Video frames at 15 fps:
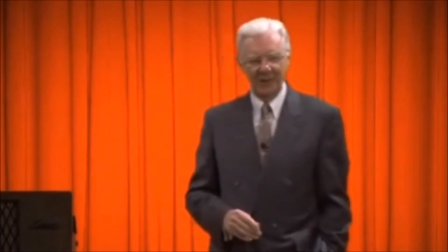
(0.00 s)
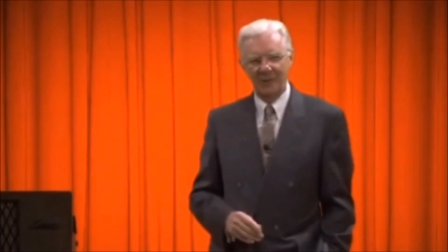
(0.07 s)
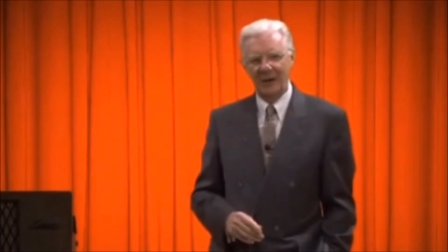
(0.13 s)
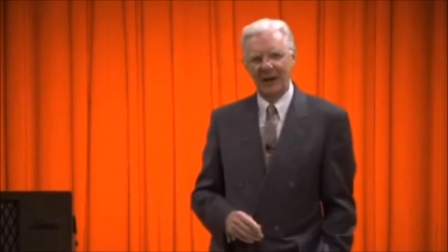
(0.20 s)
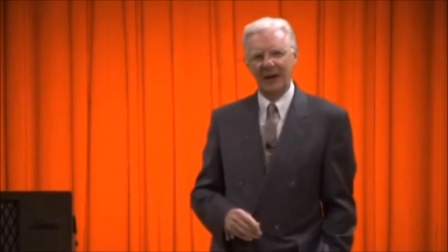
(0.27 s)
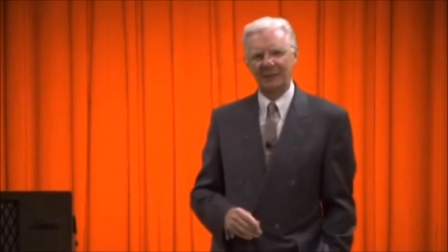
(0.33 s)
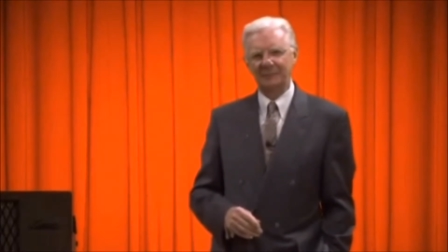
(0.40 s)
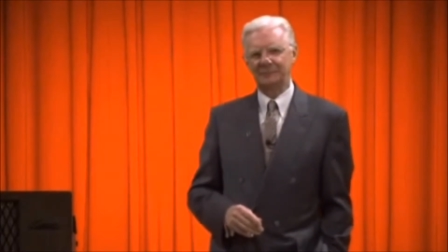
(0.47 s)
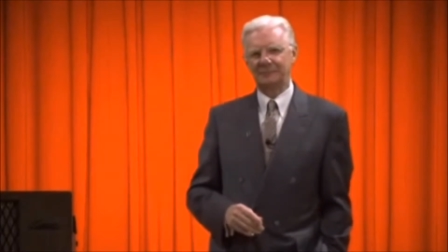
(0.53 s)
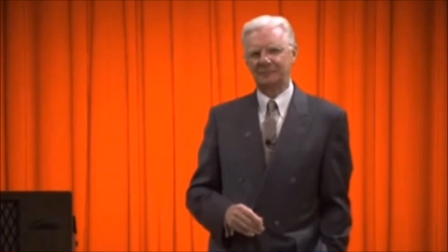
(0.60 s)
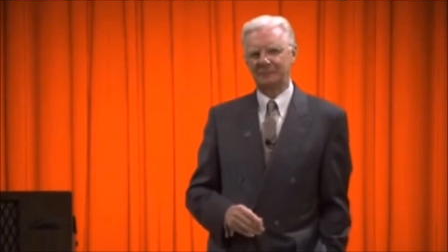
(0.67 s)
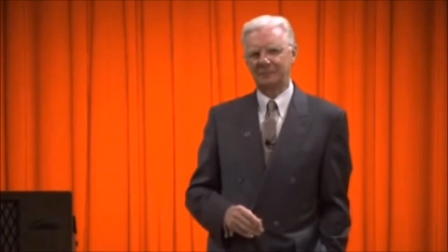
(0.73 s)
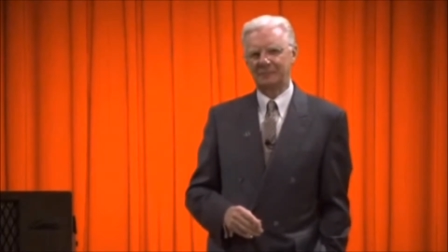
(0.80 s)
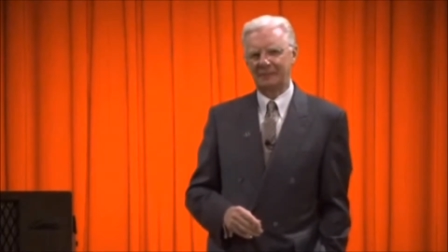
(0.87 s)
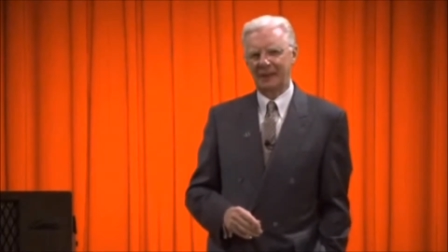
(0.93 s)
Well,
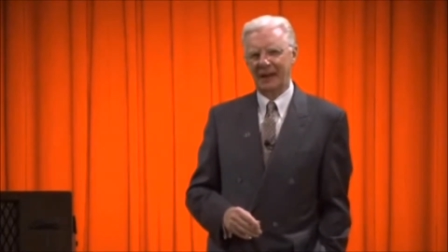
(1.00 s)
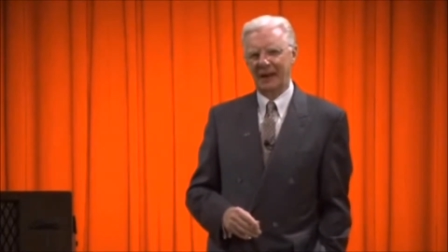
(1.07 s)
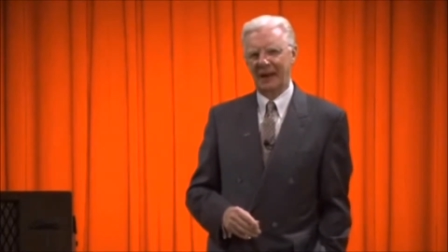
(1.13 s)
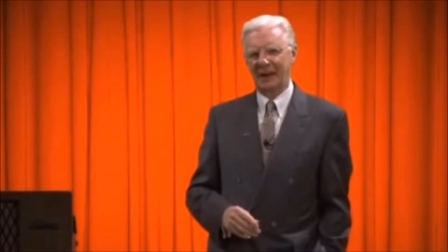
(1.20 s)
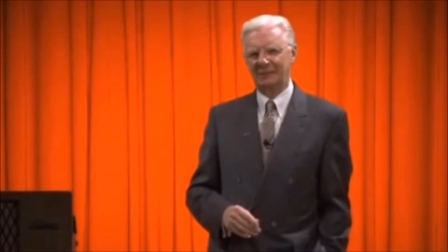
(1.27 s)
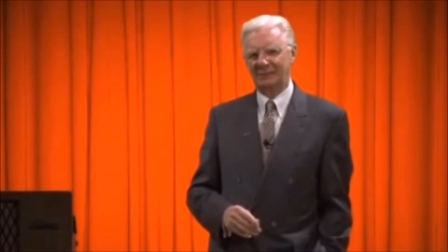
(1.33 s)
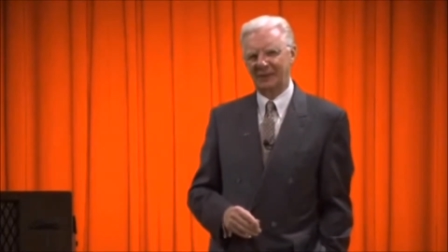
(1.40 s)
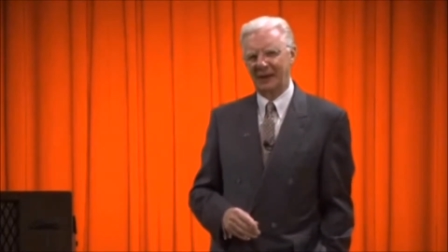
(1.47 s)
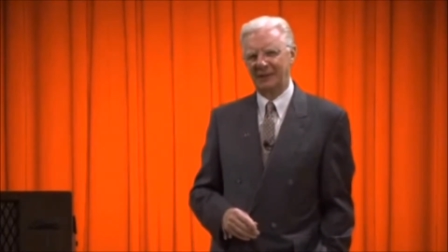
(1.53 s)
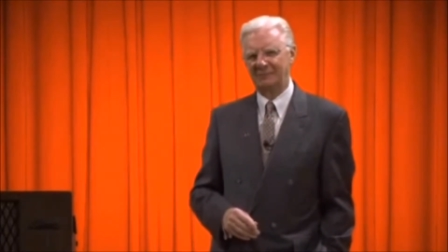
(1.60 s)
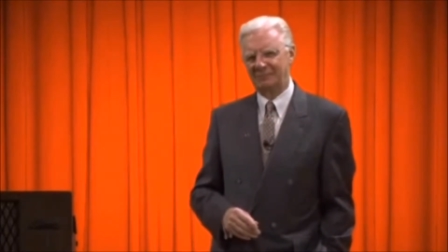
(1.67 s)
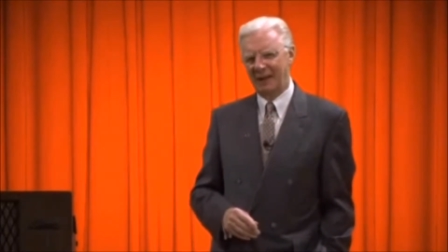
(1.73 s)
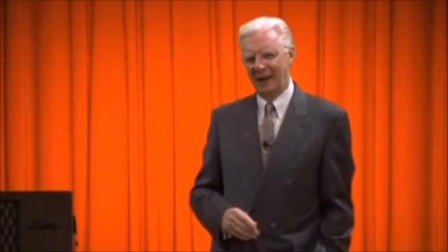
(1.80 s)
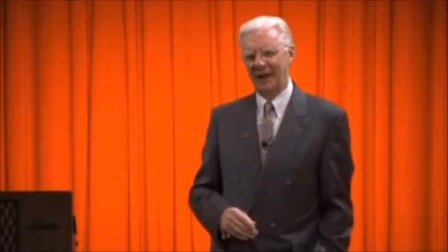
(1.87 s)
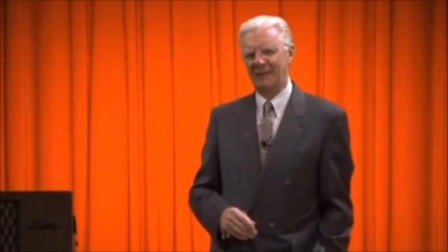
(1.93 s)
I
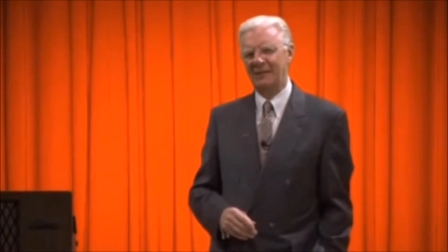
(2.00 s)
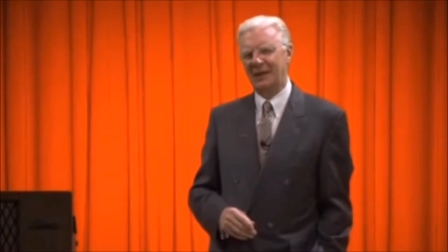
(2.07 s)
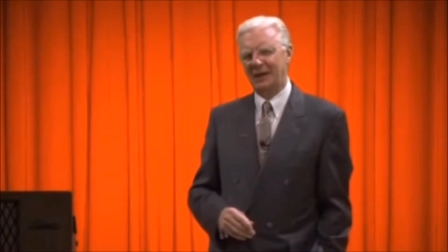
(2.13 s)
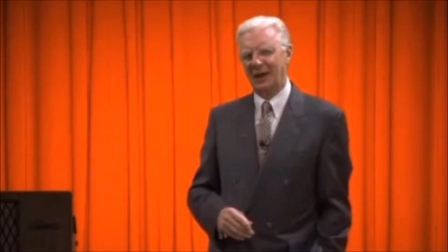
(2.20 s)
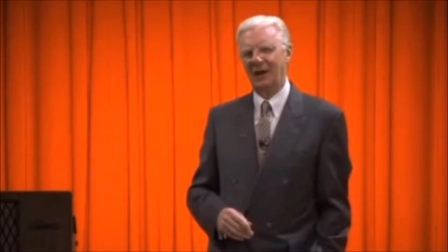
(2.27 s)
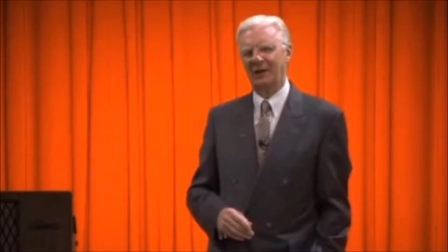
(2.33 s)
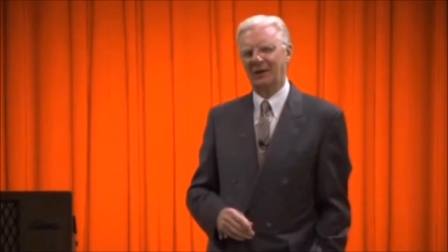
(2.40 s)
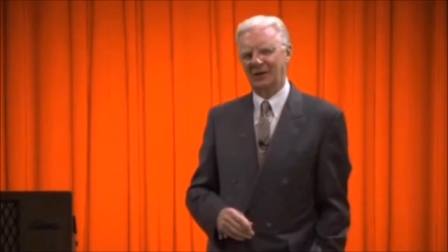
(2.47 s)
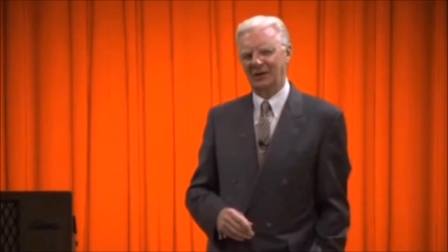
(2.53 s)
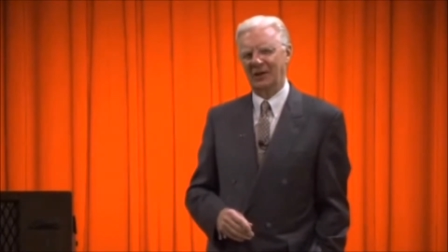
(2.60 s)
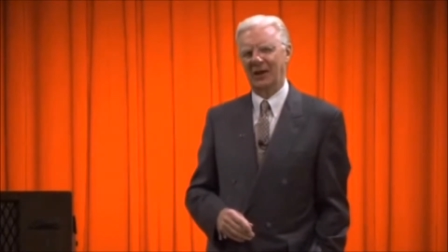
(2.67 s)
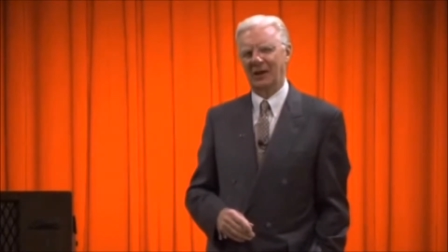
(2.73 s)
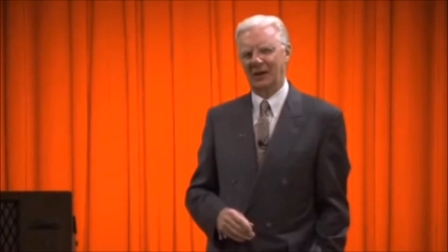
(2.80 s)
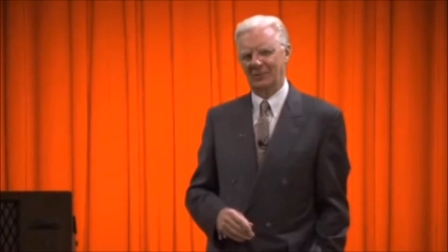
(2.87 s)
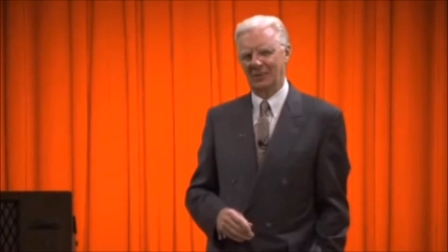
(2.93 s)
thought, I think I'm going to
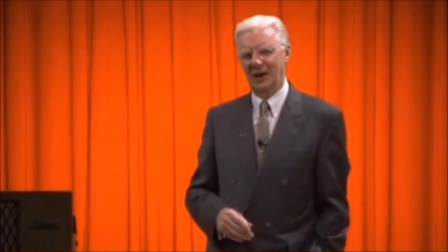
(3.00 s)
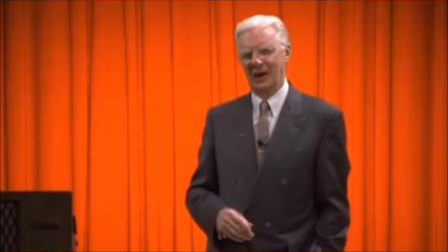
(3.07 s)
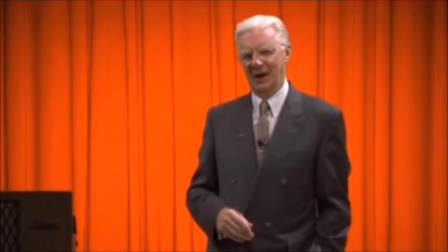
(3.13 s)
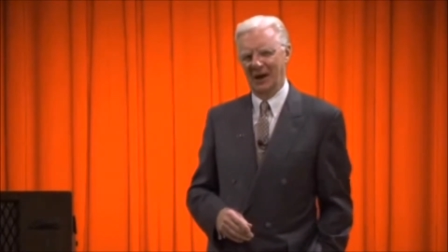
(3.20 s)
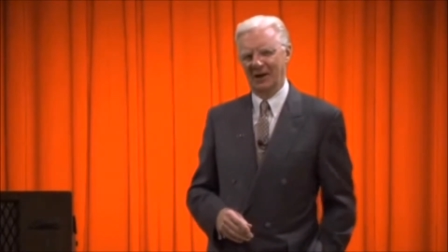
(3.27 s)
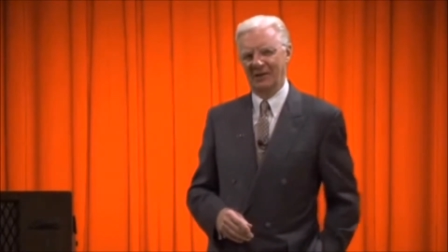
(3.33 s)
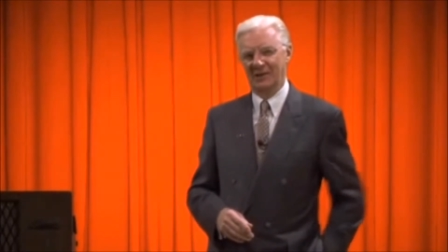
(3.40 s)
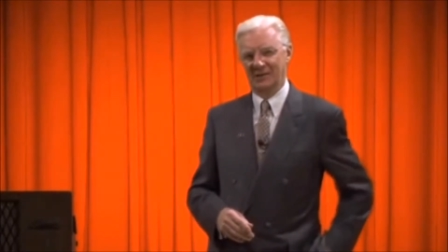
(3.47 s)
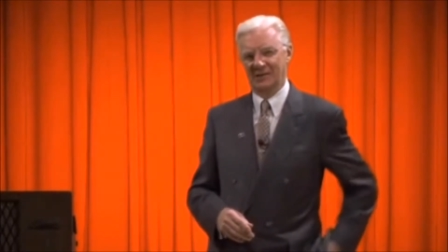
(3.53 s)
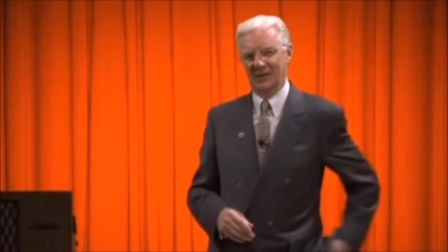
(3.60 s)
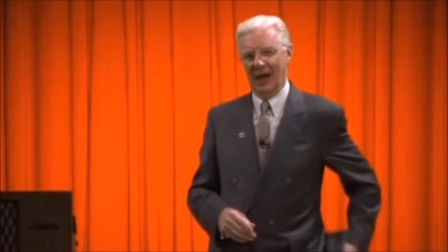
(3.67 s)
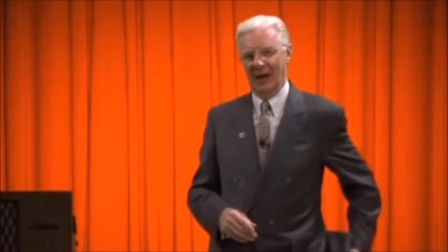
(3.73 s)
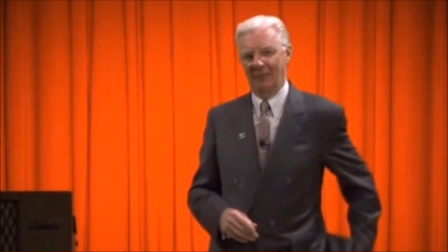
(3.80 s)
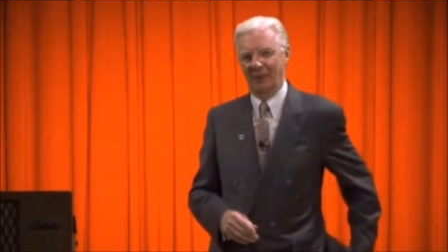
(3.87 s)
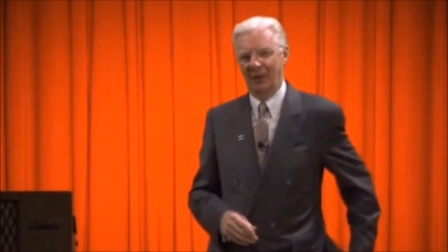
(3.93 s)
take a bite out of this
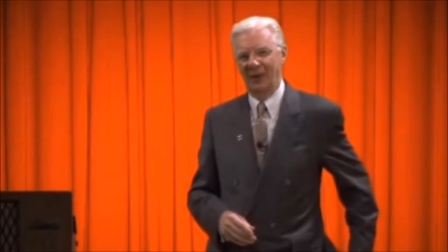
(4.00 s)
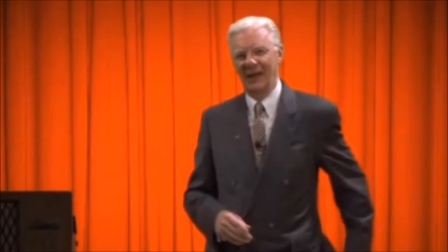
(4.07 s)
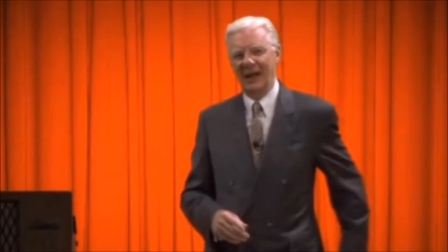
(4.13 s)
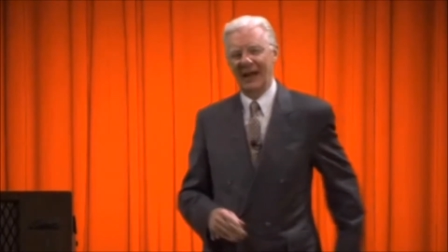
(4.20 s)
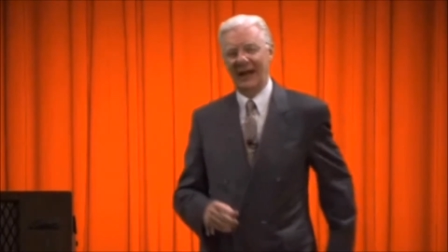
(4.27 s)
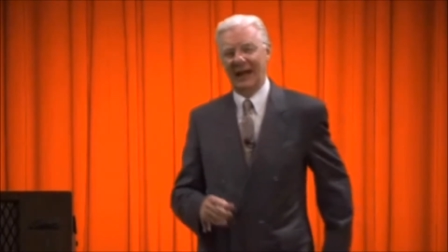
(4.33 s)
apple.